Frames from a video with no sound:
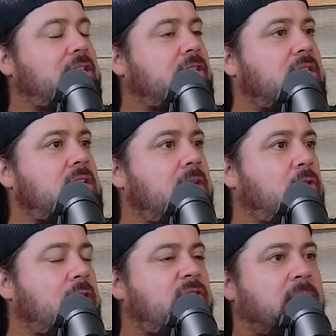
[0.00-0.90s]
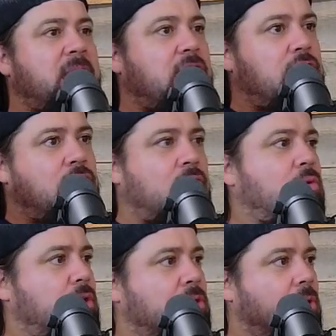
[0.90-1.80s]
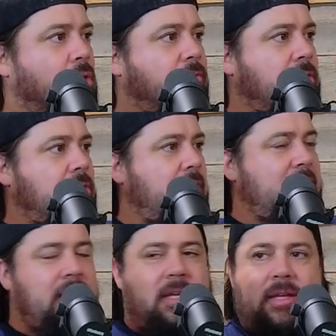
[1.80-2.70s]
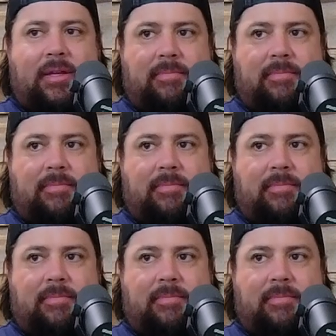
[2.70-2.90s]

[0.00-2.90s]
I just never. If somebody's screwing you over, like